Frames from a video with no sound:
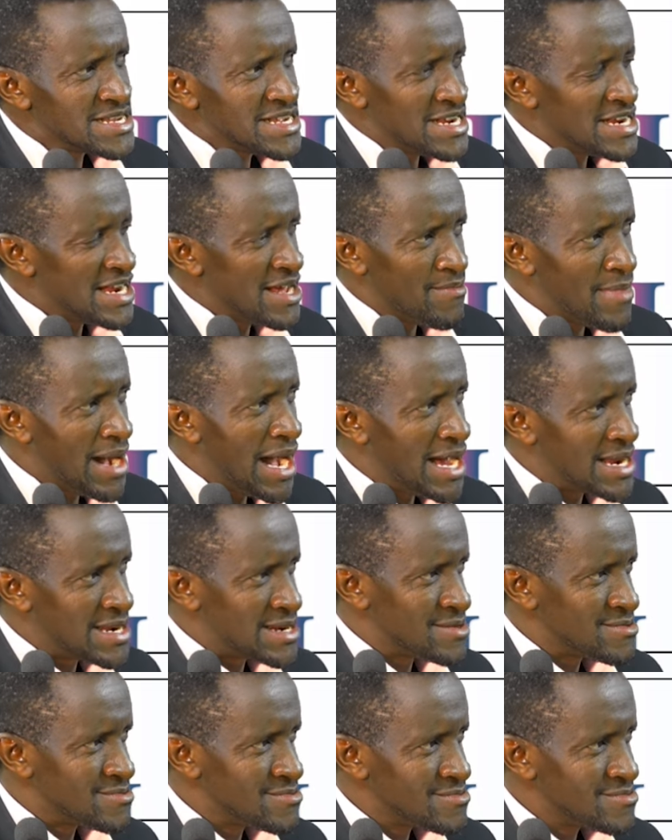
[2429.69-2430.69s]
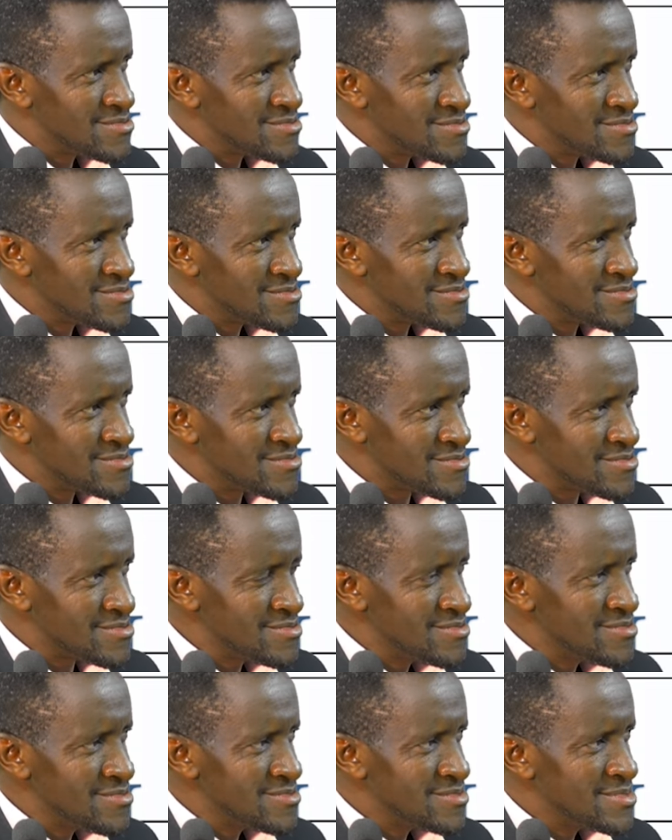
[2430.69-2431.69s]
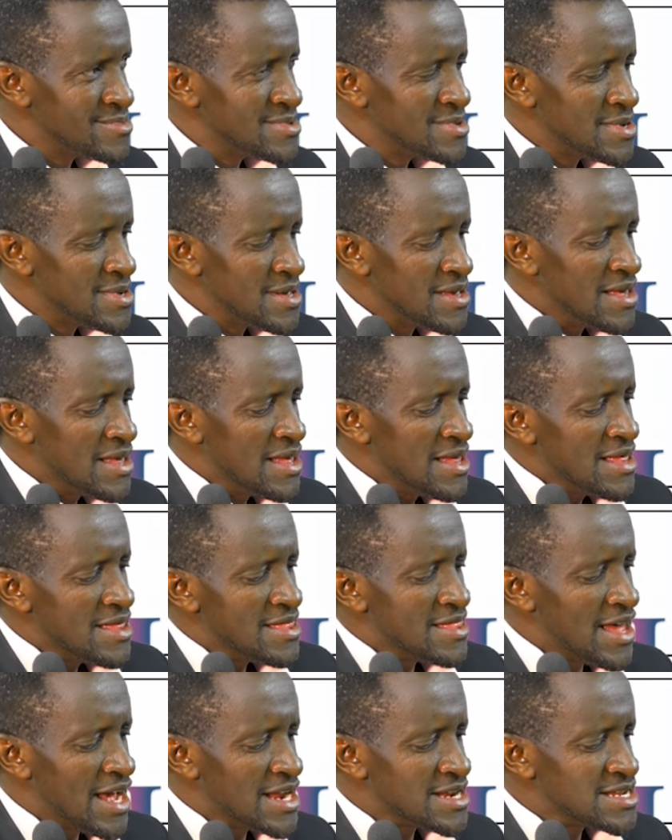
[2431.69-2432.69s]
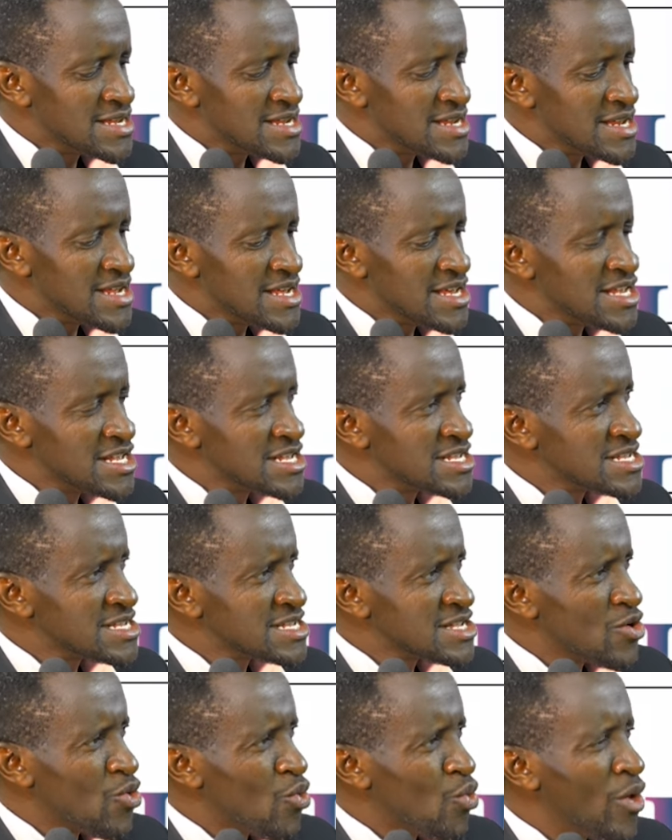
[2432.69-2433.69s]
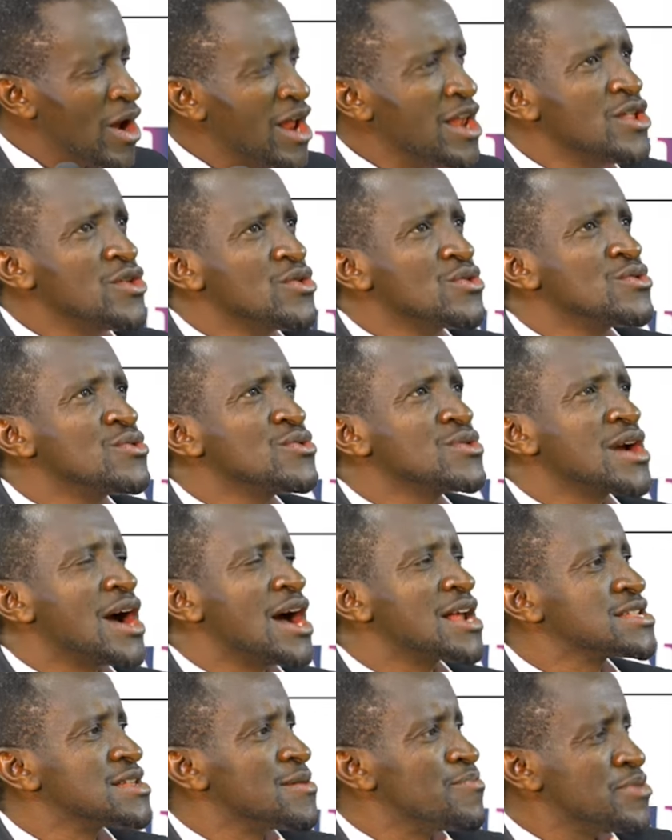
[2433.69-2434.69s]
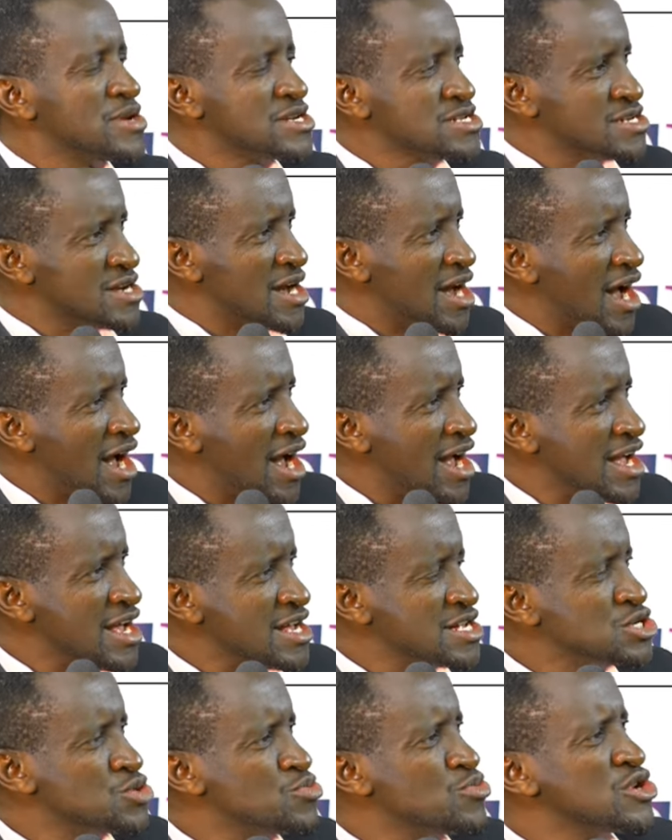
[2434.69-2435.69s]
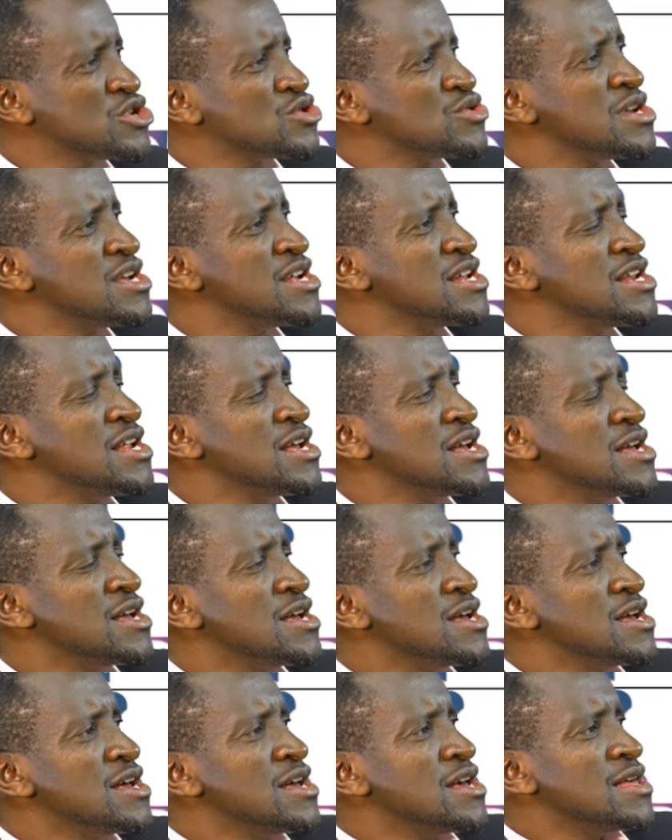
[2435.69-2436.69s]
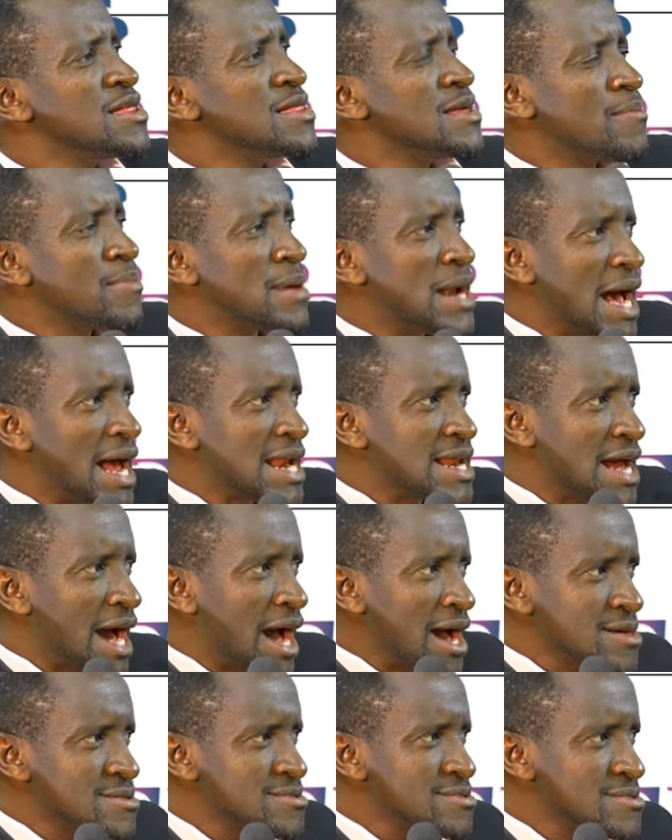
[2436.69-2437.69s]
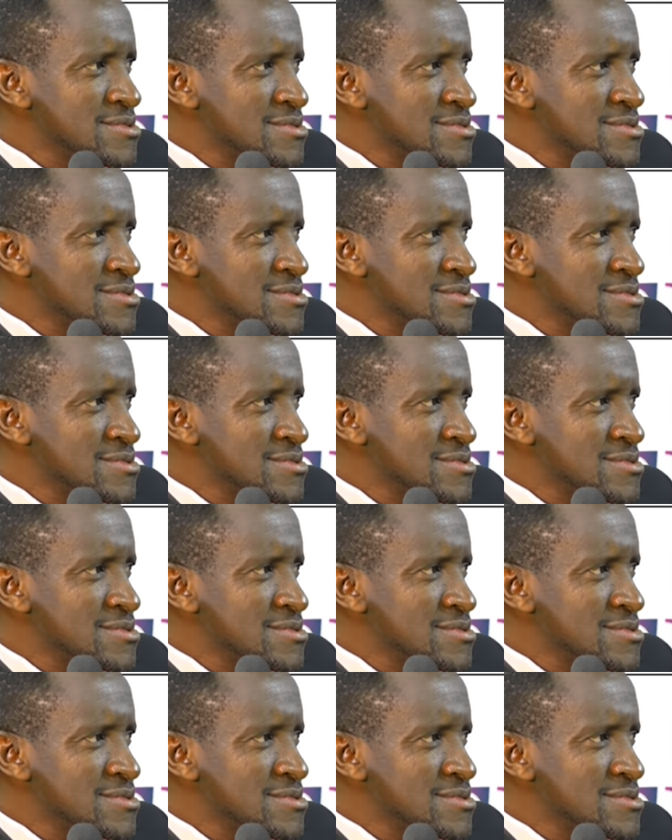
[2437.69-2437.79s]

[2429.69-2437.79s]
in a man that is, when you look at the picture, it's between the bladder,